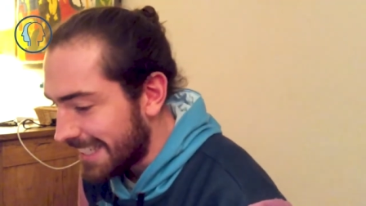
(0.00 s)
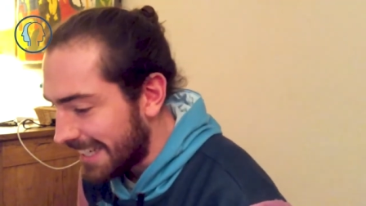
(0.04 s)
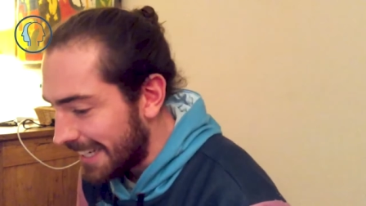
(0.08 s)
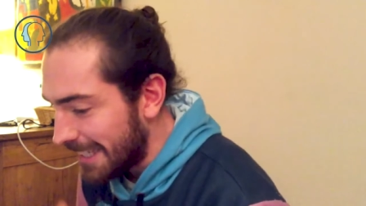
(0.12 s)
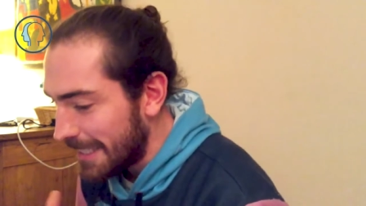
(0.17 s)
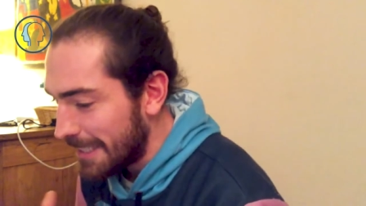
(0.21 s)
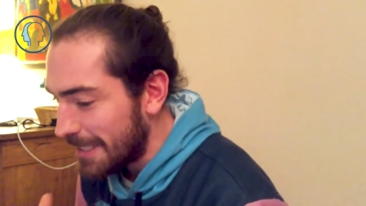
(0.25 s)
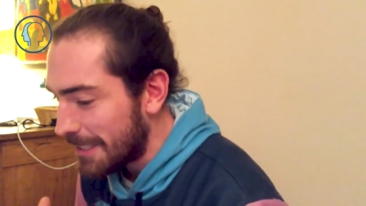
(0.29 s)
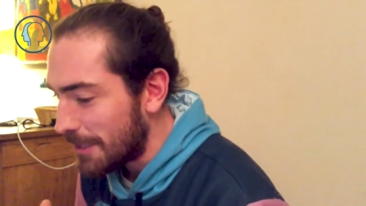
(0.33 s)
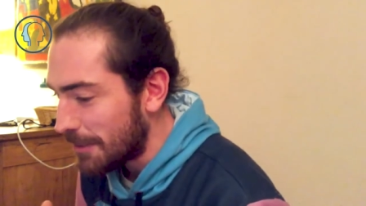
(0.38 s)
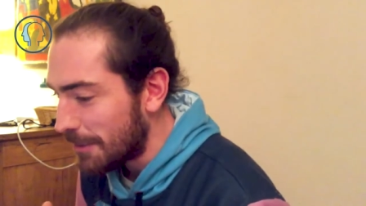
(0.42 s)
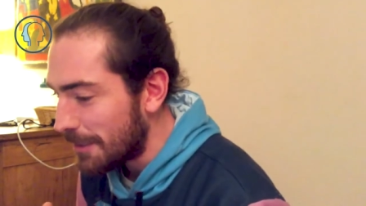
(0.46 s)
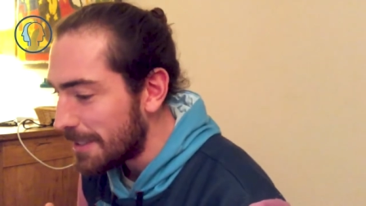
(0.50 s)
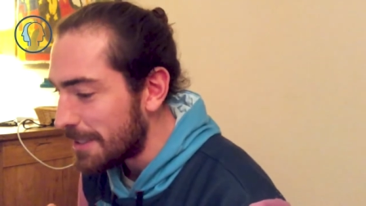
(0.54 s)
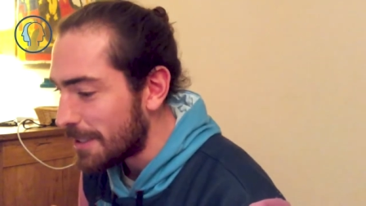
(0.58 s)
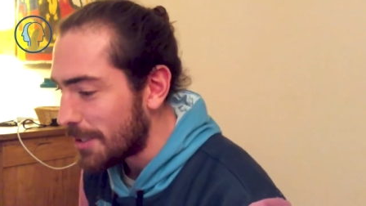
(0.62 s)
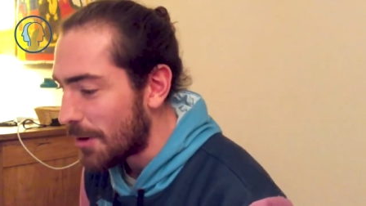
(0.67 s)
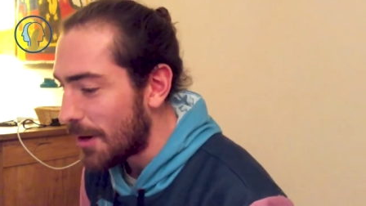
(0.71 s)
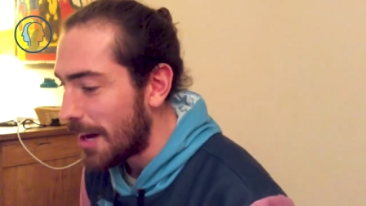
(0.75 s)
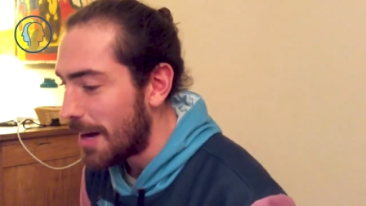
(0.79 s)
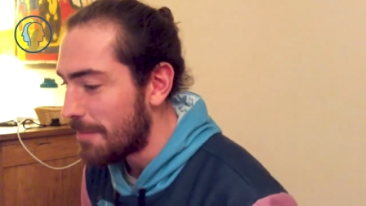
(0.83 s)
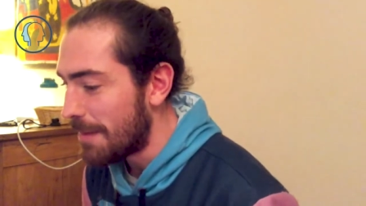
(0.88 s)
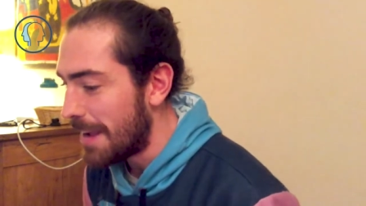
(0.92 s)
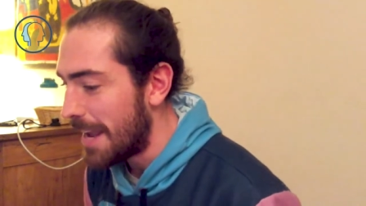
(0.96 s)
why it is your
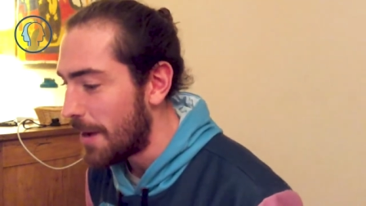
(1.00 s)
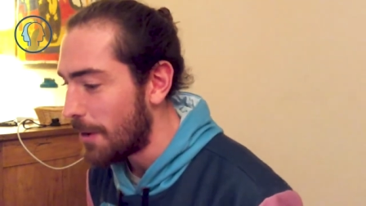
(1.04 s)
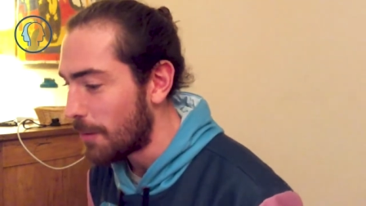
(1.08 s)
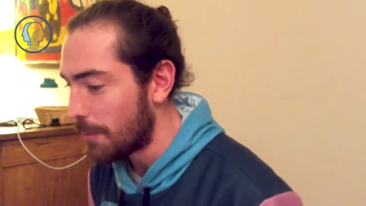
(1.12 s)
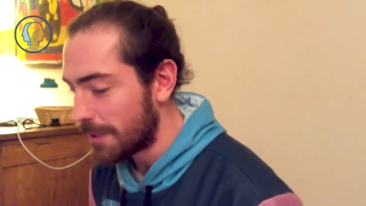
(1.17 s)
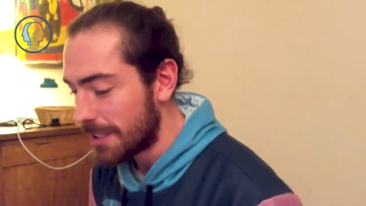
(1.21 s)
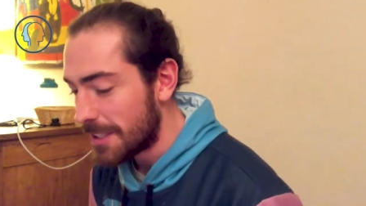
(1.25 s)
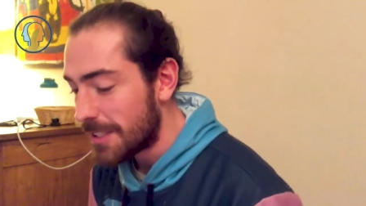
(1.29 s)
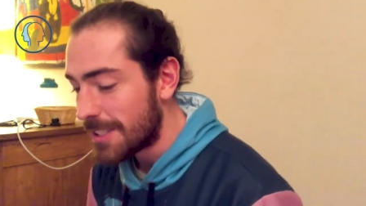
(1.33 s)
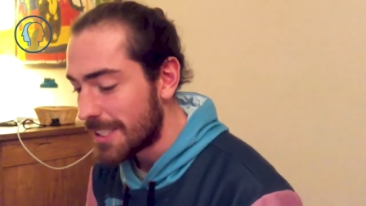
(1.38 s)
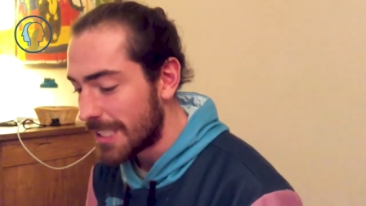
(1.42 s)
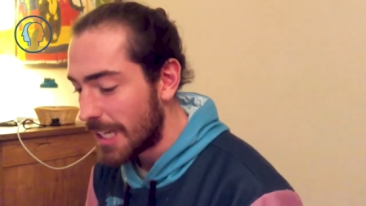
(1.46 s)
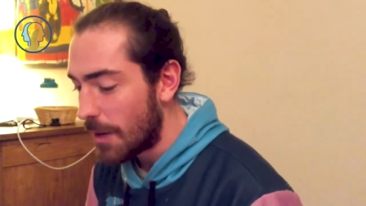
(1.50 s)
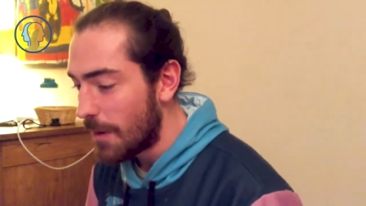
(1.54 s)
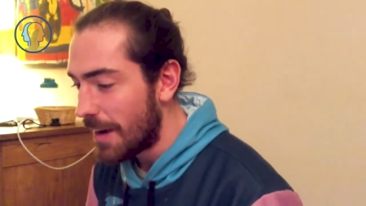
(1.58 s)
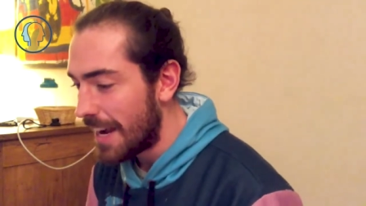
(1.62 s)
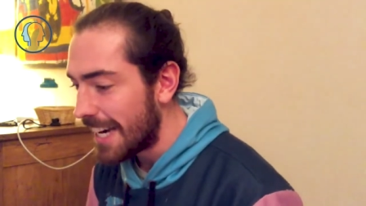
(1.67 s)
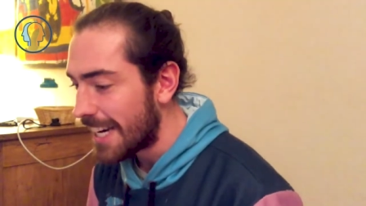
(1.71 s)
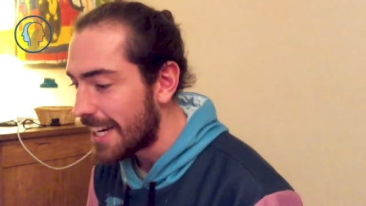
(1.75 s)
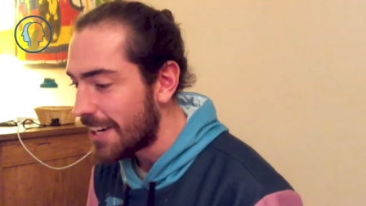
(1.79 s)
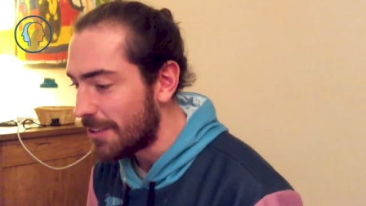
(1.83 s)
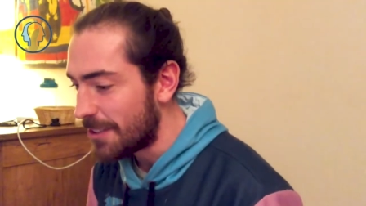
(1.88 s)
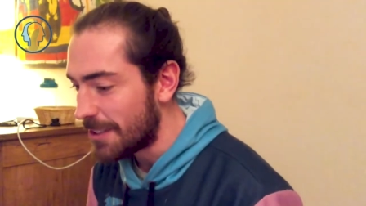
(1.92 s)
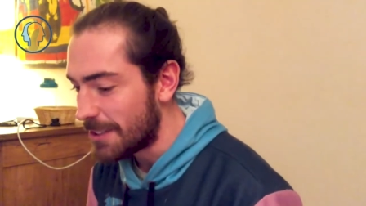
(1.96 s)
Instagram handle, but it's so
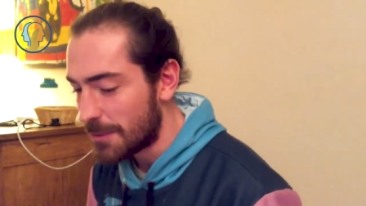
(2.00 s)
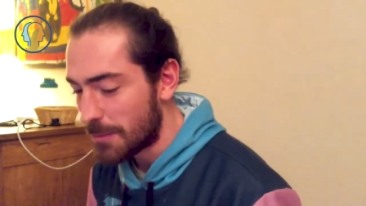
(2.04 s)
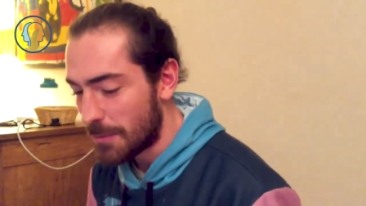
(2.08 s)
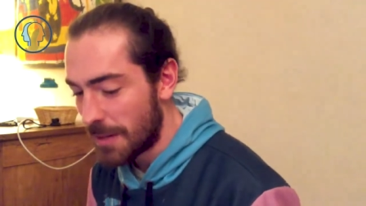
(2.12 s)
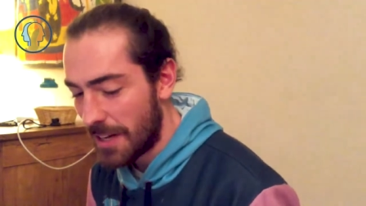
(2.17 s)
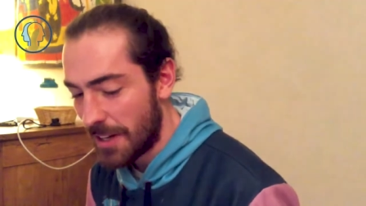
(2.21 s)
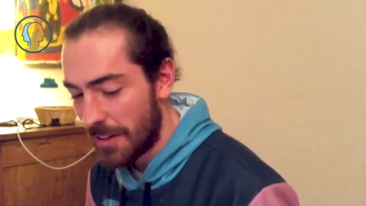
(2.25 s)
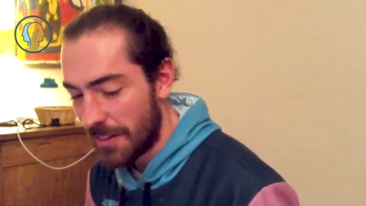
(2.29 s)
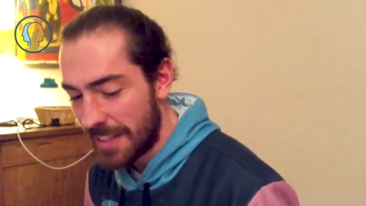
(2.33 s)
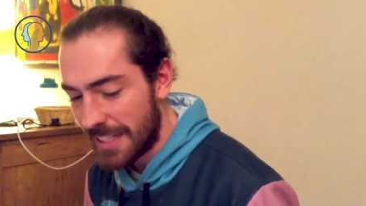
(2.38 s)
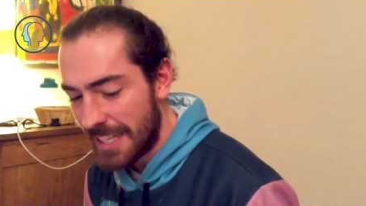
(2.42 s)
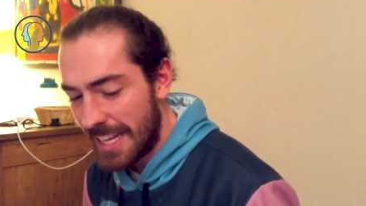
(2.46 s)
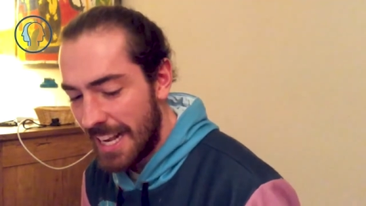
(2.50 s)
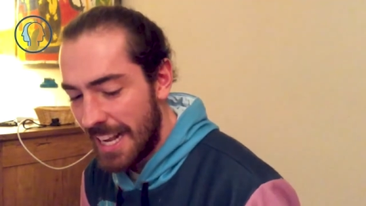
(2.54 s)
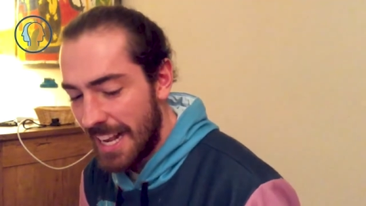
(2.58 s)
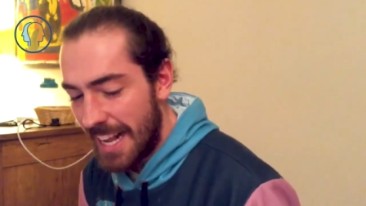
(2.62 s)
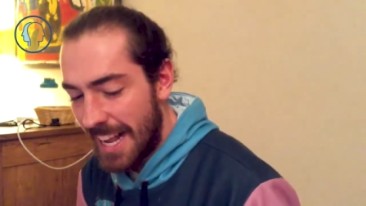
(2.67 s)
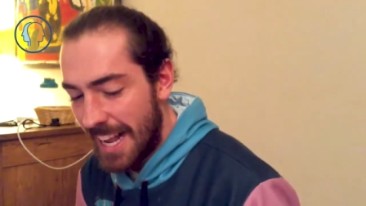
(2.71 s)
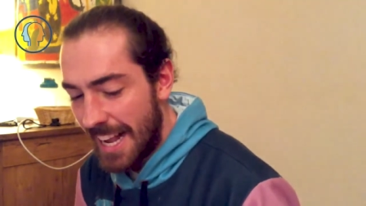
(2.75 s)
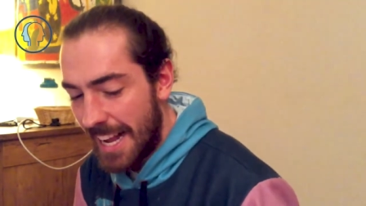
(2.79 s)
accurate as well that